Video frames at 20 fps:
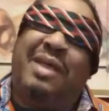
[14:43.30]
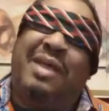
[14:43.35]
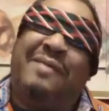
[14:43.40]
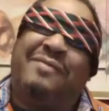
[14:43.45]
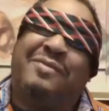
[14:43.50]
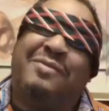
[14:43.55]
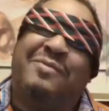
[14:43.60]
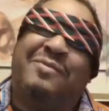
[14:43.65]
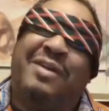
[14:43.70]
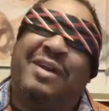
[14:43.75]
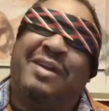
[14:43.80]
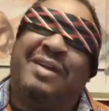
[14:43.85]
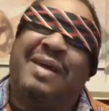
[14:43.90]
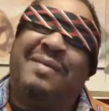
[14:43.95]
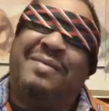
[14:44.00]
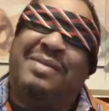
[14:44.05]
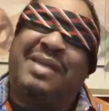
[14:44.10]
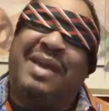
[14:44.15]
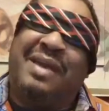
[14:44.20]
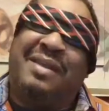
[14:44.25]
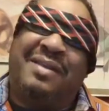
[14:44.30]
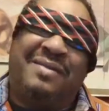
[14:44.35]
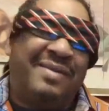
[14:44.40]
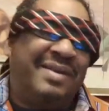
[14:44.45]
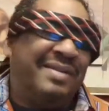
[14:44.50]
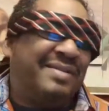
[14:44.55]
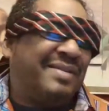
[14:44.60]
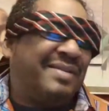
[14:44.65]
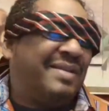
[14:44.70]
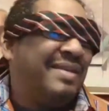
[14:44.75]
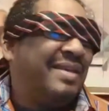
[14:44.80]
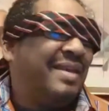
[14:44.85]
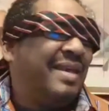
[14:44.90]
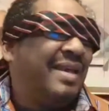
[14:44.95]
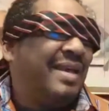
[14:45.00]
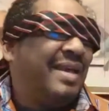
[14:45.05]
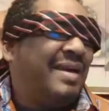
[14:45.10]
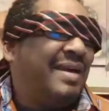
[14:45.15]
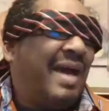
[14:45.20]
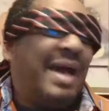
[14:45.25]
everywhere? That was kind of crazy.
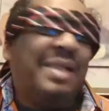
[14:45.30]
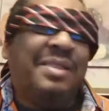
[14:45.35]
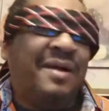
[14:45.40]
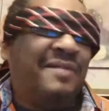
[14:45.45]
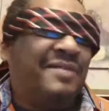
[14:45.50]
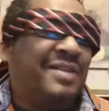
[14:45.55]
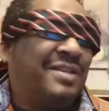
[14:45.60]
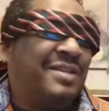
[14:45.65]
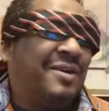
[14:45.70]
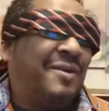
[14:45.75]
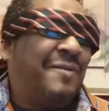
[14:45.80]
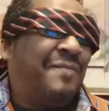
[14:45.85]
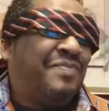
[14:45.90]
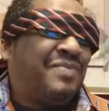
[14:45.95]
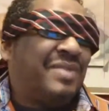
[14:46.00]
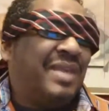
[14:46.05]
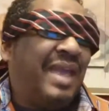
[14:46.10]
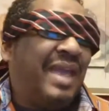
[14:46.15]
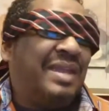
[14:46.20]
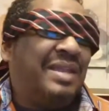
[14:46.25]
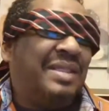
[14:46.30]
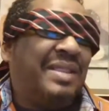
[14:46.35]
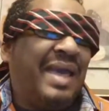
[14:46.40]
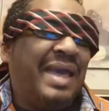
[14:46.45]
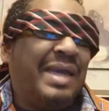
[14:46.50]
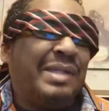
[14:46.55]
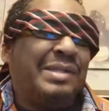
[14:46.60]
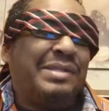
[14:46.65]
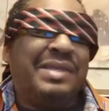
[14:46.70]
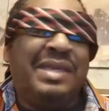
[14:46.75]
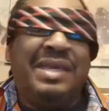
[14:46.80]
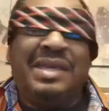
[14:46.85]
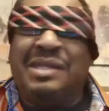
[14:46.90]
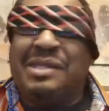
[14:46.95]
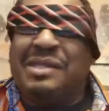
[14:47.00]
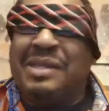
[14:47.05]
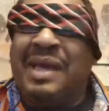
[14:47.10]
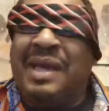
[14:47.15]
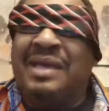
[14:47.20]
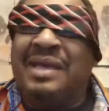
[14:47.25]
I loved it, though. And the last thing is,
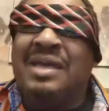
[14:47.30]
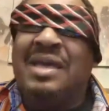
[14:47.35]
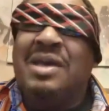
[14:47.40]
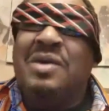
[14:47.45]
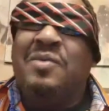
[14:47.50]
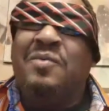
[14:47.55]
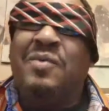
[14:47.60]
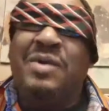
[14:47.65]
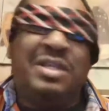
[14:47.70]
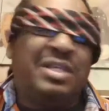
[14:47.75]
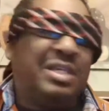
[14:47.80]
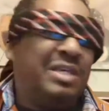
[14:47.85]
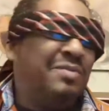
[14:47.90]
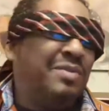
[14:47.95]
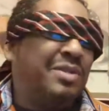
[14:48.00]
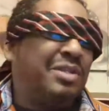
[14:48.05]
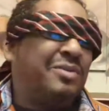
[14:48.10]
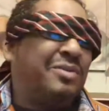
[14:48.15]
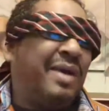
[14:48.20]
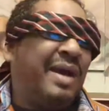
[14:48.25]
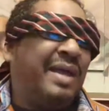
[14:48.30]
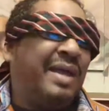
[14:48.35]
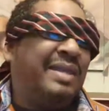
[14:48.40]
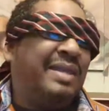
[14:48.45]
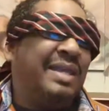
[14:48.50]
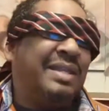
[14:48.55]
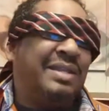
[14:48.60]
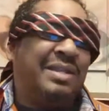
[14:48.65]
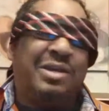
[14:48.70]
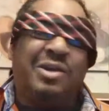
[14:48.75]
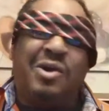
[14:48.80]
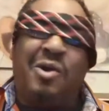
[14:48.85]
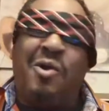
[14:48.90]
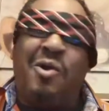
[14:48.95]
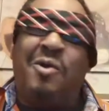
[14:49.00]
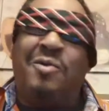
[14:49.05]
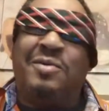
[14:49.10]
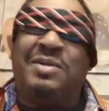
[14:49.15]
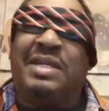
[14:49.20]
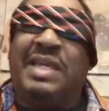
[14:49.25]
like, when she was trying to get the
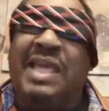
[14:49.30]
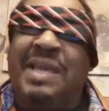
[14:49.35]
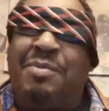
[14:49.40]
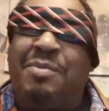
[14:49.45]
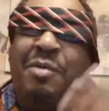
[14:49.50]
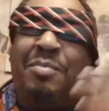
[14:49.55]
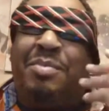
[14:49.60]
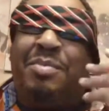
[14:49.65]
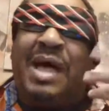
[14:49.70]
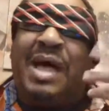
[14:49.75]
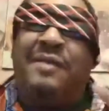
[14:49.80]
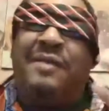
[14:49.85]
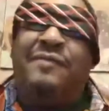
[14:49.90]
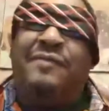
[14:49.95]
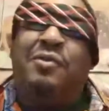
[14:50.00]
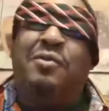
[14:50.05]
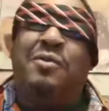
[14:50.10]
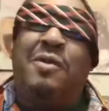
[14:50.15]
girl to keep her blindfold